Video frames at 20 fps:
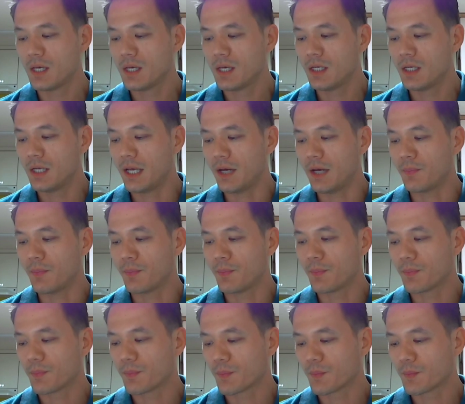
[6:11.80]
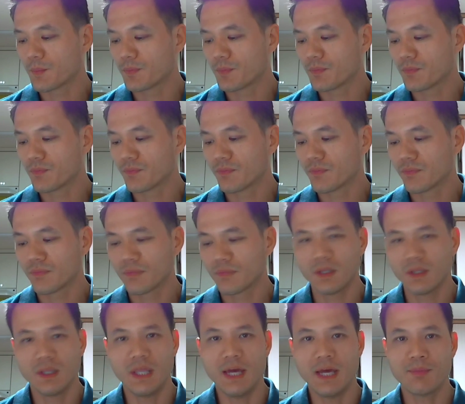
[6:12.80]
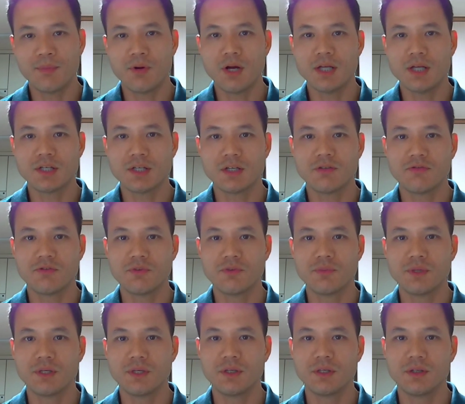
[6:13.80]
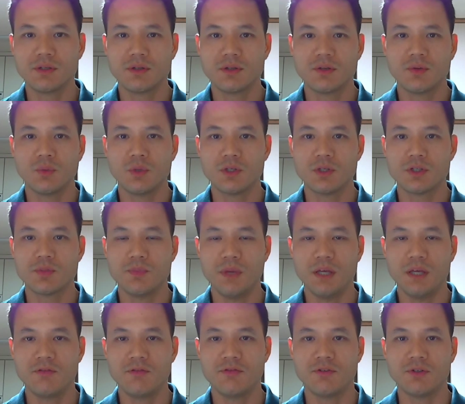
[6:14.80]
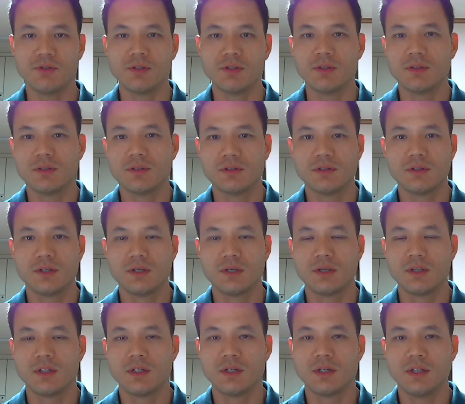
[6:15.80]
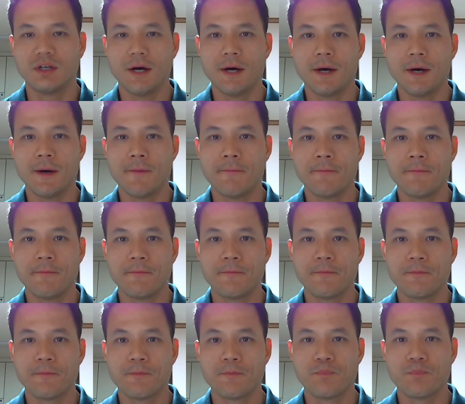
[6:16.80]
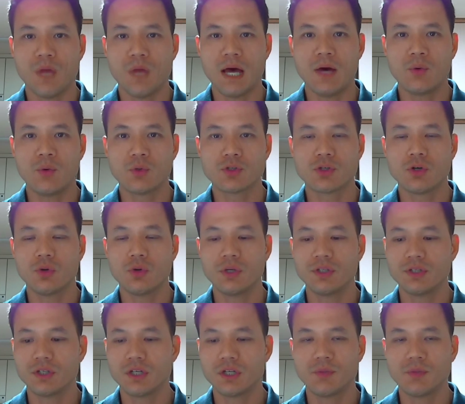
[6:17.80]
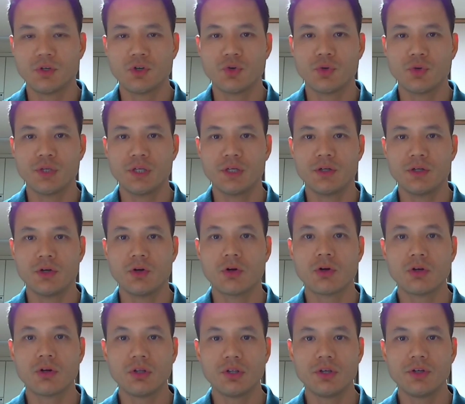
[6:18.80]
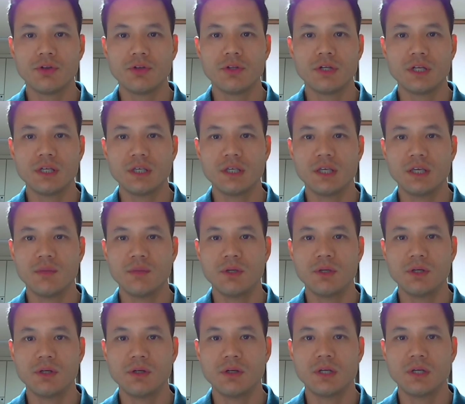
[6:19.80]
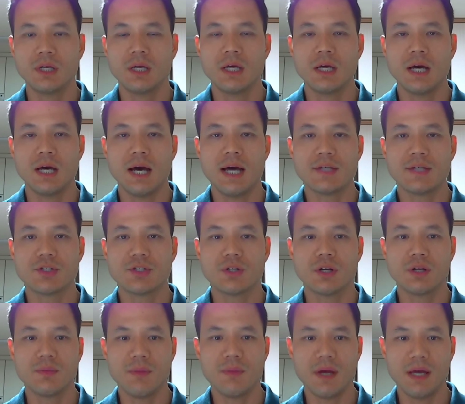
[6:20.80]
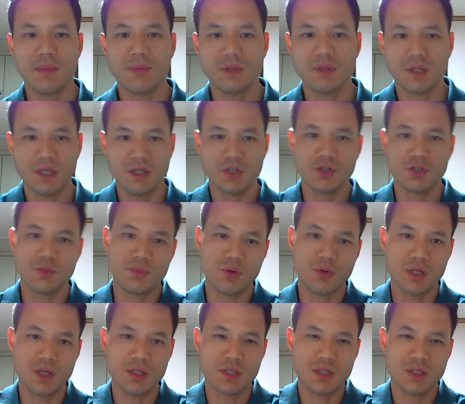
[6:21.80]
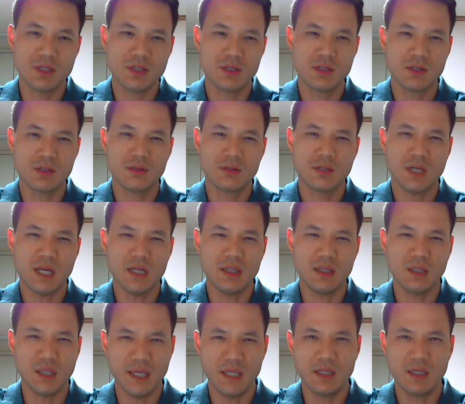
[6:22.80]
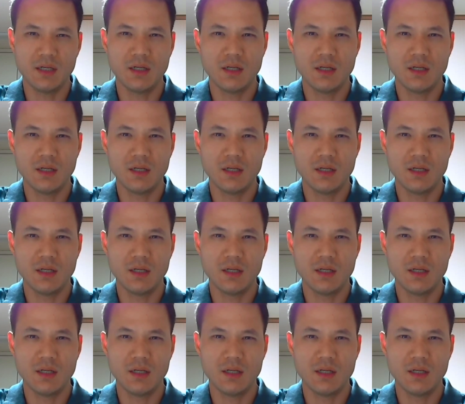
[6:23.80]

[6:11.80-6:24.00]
Now, that process for me was painful. I was going to come to Korea earlier than I came here. I started my application process kind of late